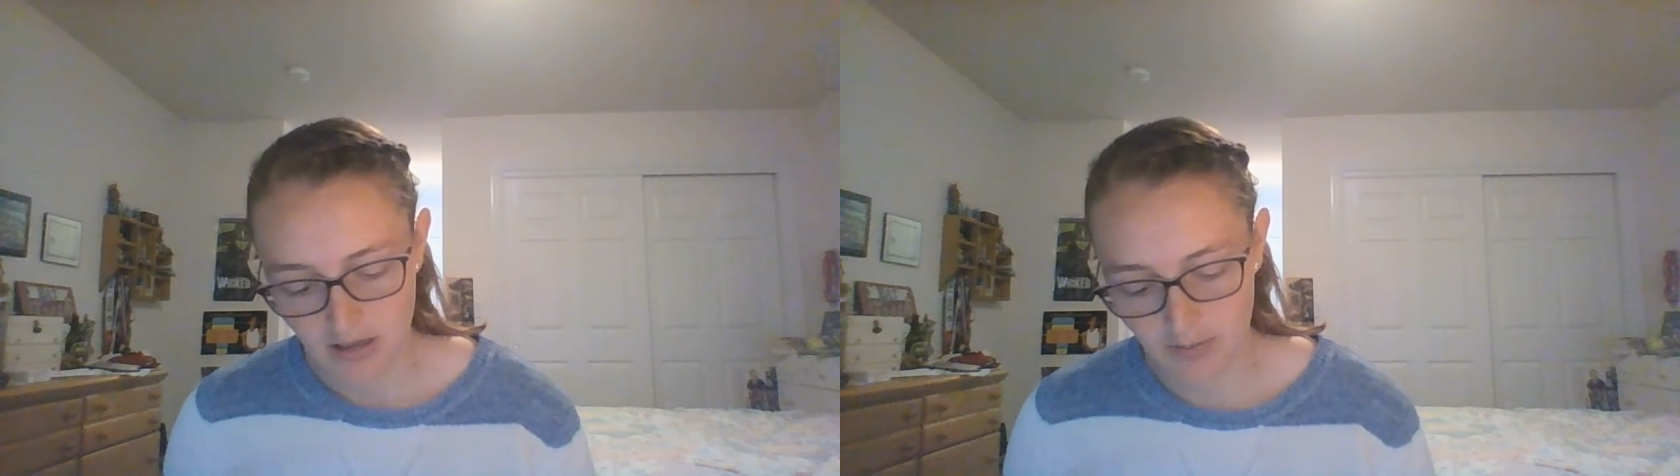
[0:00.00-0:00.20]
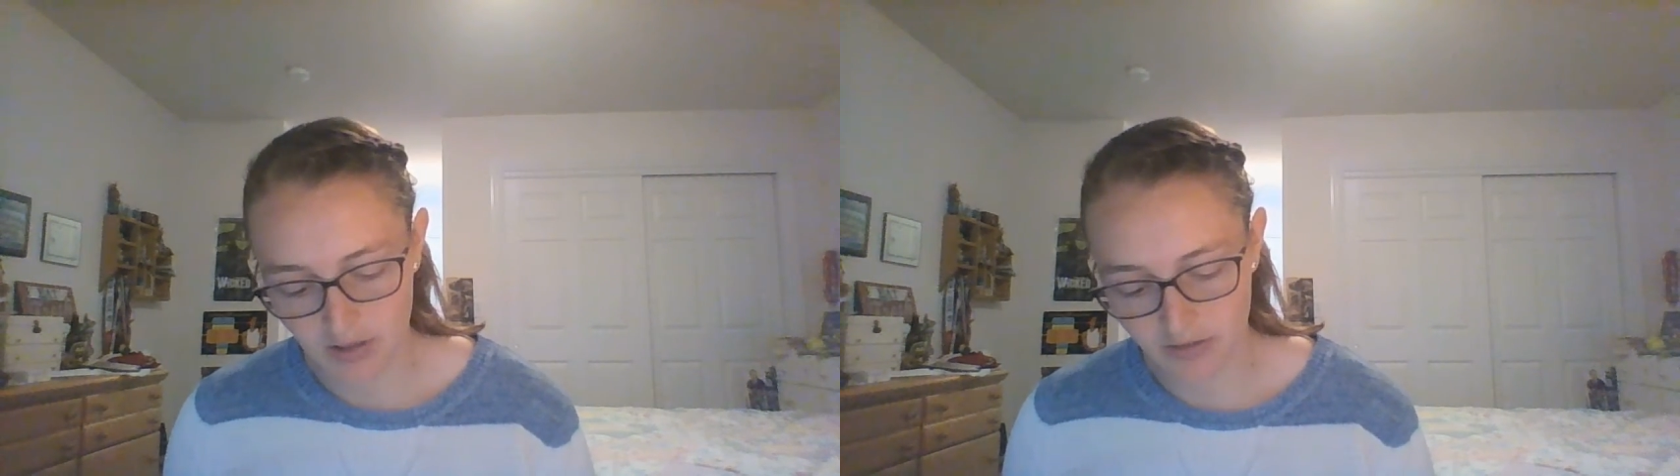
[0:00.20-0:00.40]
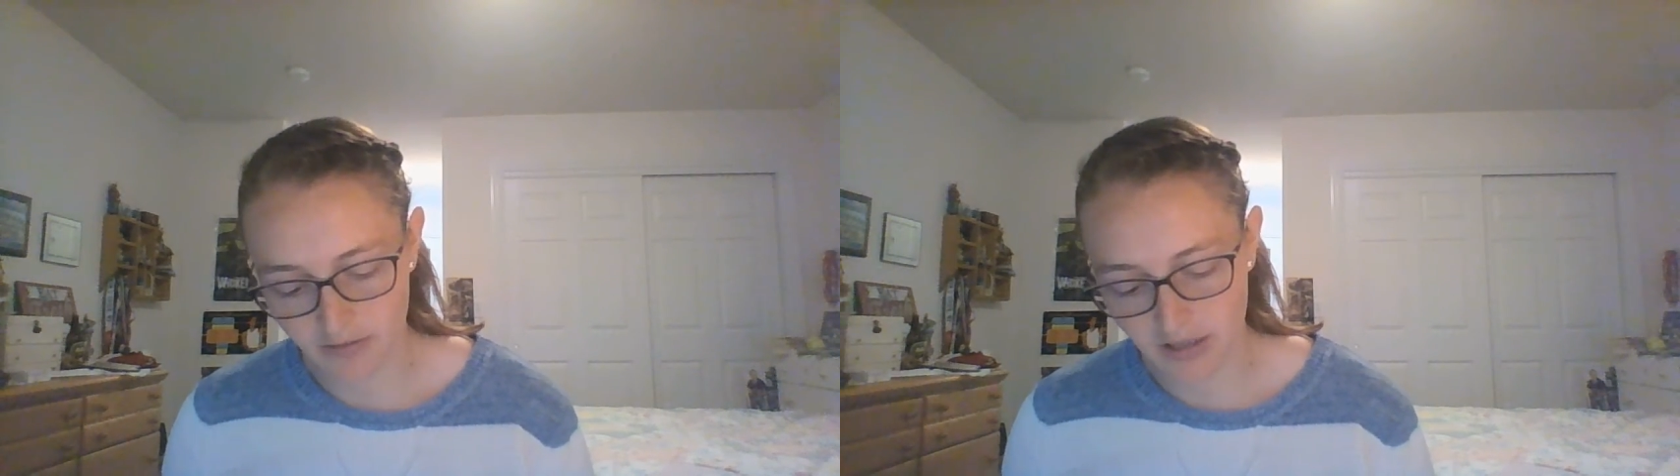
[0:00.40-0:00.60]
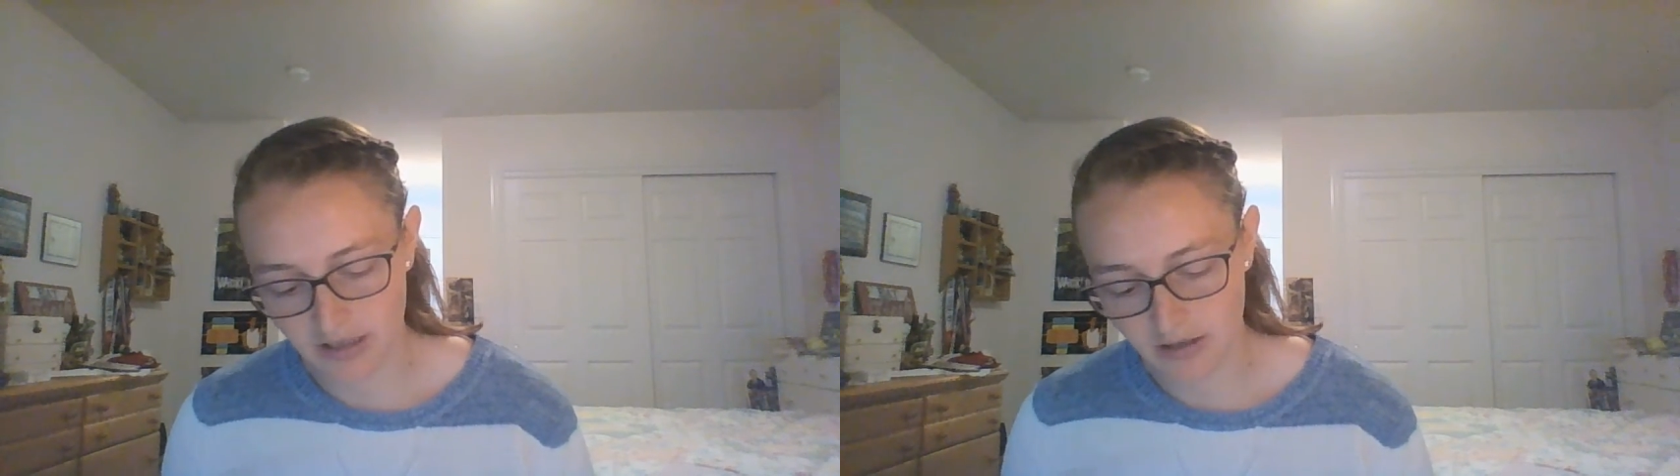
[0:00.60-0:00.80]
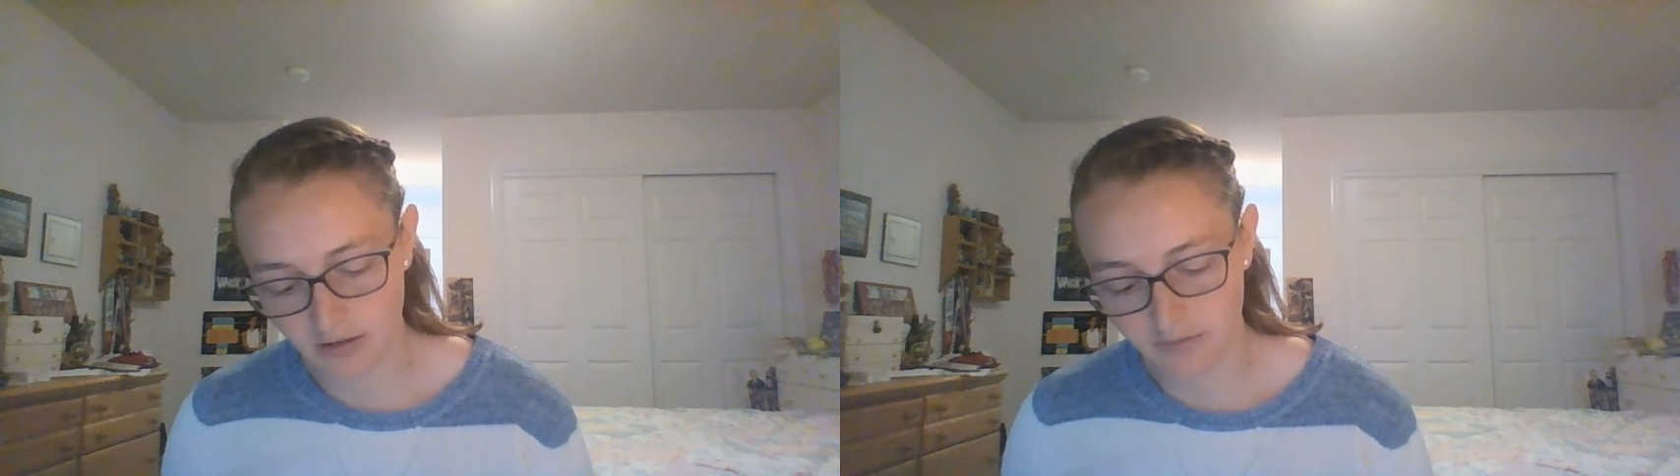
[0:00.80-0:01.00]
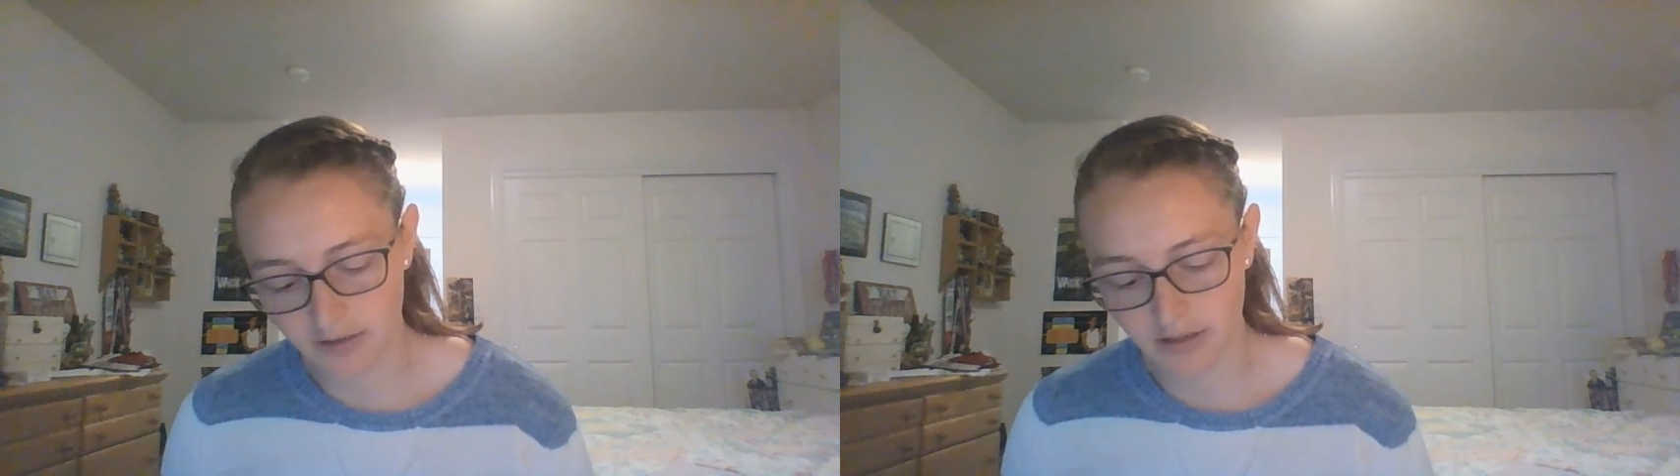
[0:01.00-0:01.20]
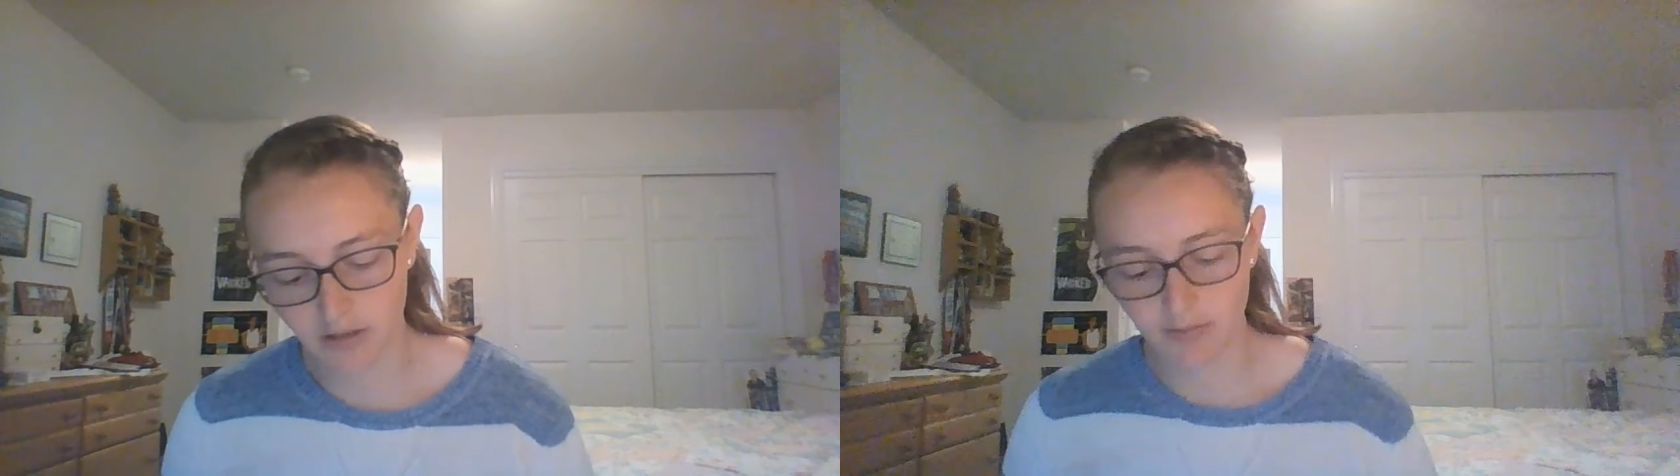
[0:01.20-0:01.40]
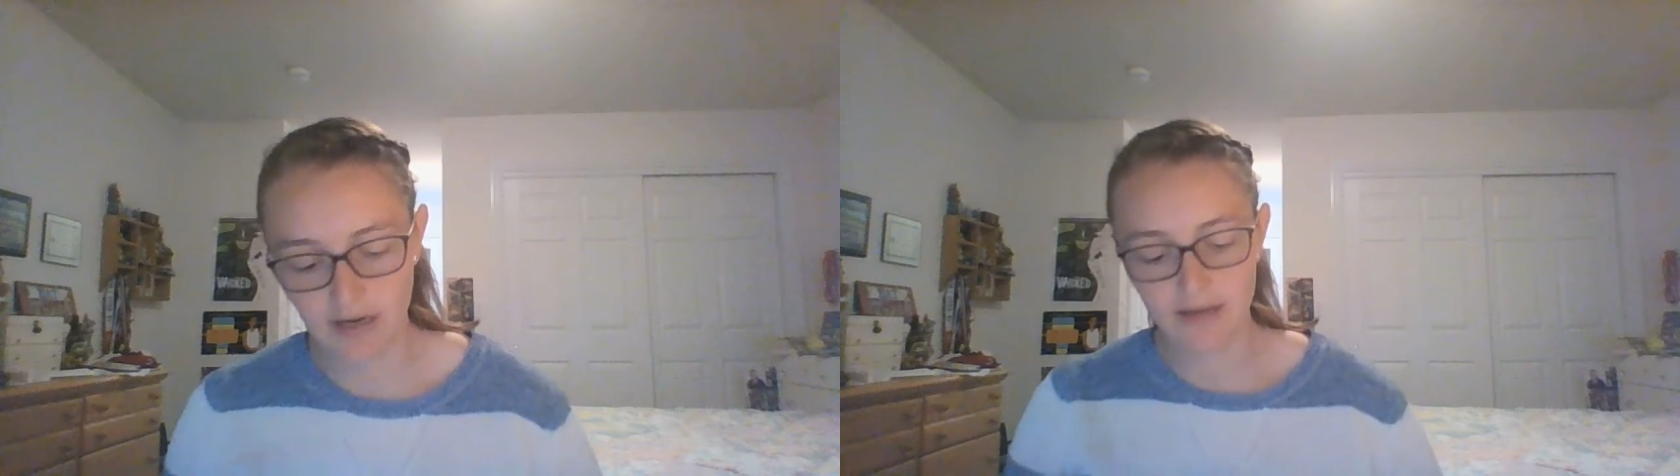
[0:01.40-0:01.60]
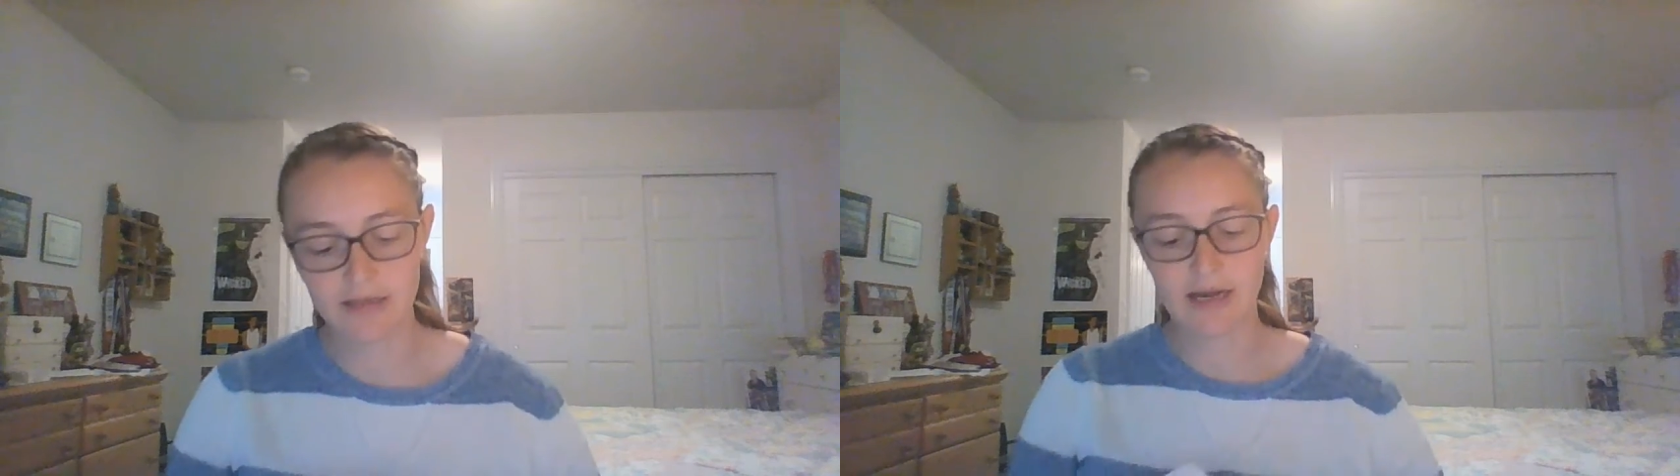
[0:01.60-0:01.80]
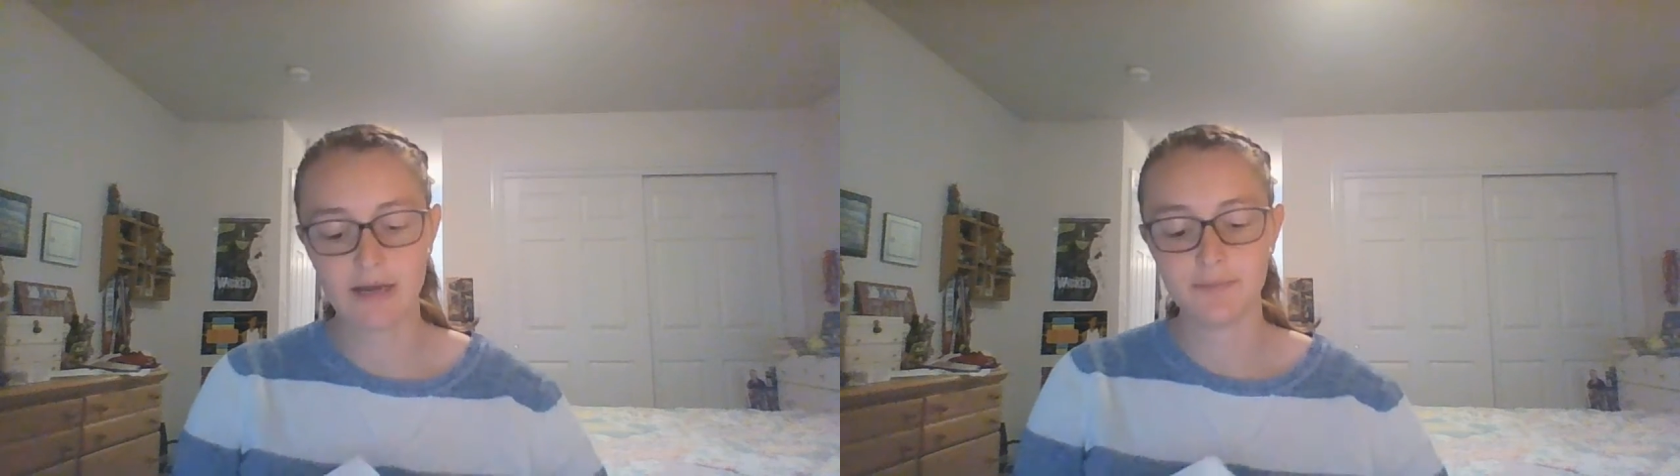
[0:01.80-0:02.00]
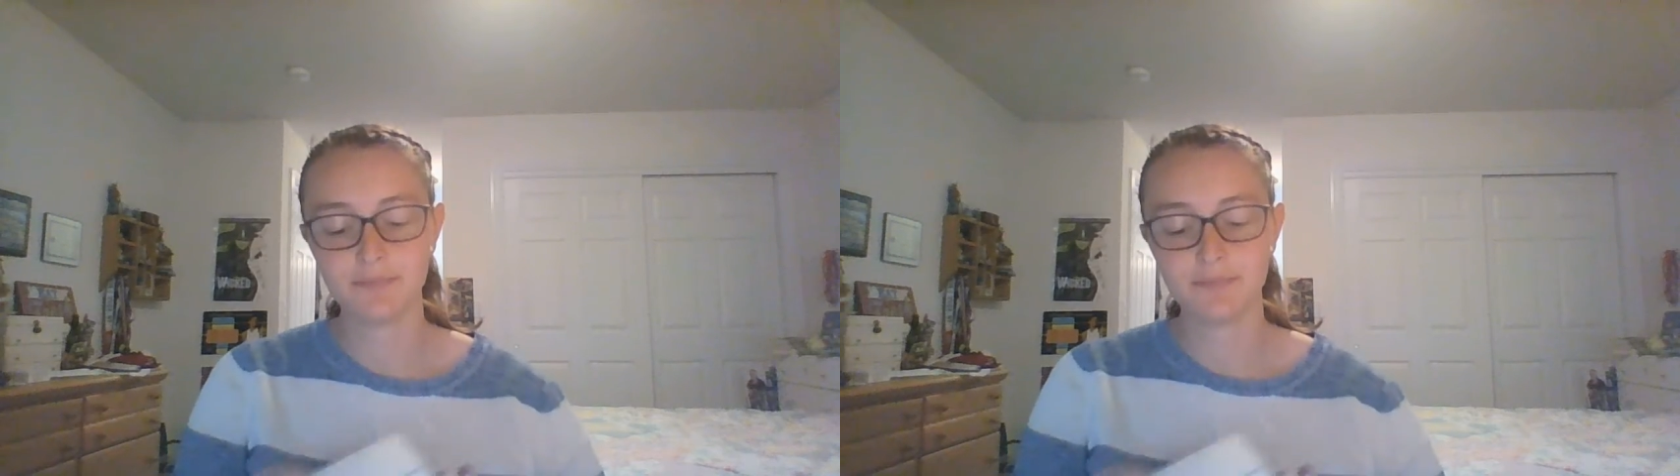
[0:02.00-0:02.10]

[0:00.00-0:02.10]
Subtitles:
I'm going to write it over here by the 9.